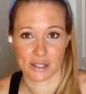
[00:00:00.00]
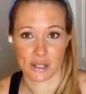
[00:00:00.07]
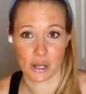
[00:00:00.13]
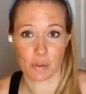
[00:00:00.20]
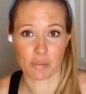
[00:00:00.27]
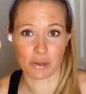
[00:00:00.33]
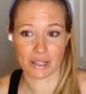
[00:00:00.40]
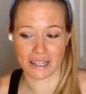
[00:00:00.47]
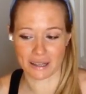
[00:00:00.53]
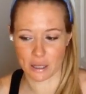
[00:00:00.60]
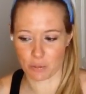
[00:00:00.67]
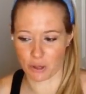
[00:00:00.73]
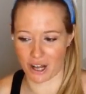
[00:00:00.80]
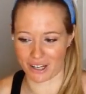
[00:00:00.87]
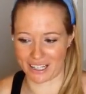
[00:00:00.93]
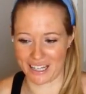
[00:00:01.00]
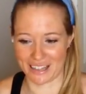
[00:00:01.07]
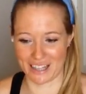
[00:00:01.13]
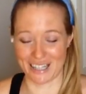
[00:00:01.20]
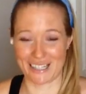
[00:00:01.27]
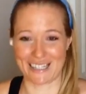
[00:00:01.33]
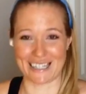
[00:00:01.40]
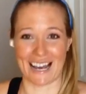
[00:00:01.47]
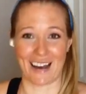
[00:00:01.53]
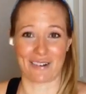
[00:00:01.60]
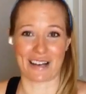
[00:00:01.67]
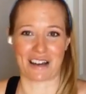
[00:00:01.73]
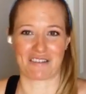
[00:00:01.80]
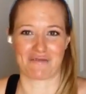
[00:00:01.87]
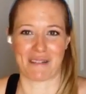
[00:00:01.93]
completely blocking the sound
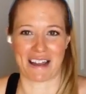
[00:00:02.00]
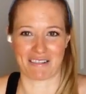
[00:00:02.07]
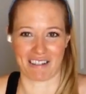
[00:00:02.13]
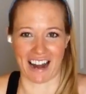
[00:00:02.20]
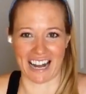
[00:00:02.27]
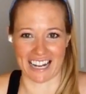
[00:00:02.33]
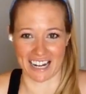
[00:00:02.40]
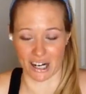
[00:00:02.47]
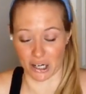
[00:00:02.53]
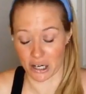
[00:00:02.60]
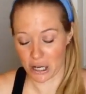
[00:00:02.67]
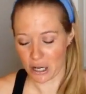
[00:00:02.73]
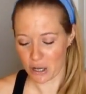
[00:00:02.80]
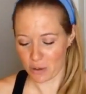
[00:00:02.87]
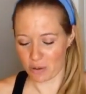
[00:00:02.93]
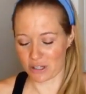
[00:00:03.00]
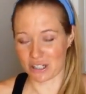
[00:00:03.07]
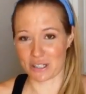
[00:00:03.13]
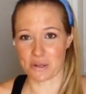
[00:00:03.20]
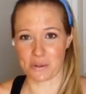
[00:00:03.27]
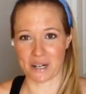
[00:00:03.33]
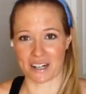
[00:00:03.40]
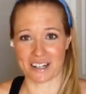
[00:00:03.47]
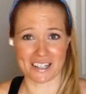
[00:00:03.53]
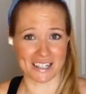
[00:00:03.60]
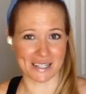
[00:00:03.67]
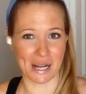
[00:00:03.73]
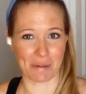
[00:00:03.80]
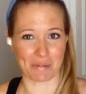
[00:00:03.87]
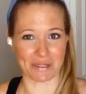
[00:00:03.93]
out of my right ear, which is weird because a
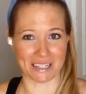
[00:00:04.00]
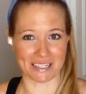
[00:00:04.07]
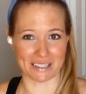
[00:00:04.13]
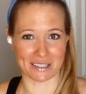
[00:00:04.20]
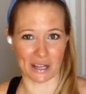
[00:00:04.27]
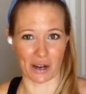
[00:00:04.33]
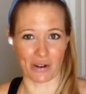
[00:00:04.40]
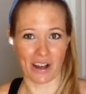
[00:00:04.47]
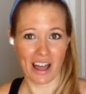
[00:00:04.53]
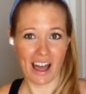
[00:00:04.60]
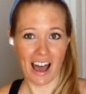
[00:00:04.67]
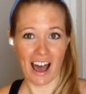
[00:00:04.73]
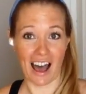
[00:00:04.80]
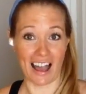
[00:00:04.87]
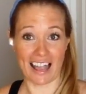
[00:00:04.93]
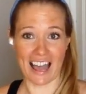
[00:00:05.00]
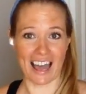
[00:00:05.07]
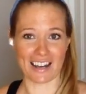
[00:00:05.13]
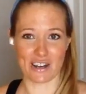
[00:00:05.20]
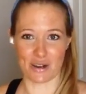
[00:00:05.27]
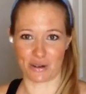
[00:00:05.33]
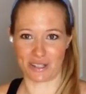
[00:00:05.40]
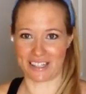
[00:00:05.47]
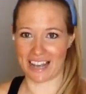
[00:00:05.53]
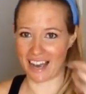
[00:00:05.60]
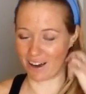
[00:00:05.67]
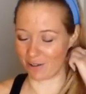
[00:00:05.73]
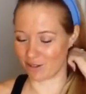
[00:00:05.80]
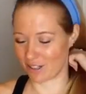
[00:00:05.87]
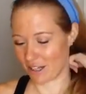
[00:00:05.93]
couple days ago I had no
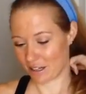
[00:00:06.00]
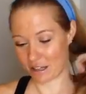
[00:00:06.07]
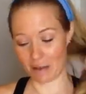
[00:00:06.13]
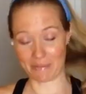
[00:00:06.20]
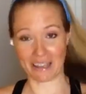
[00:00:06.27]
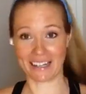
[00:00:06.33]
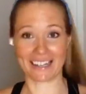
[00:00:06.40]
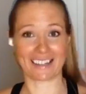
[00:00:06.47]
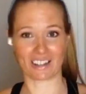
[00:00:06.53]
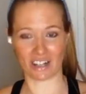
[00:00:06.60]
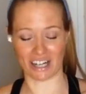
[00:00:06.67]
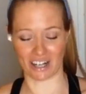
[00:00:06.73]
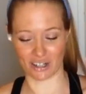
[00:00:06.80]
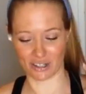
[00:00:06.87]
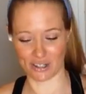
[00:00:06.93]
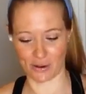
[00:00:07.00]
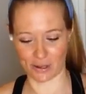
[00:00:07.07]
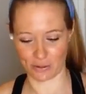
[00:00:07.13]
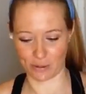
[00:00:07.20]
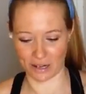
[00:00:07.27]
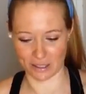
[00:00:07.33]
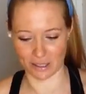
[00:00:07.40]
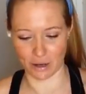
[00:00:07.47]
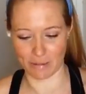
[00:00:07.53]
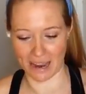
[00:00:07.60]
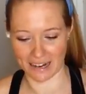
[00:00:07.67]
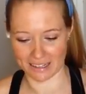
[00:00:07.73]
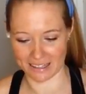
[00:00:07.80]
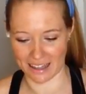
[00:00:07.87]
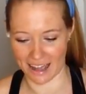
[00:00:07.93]
sound coming in either ear, so it's weird to go
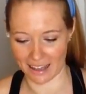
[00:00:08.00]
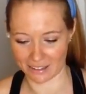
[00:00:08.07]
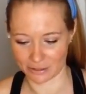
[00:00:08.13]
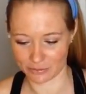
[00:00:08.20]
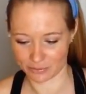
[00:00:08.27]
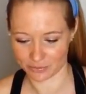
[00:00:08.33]
back to that.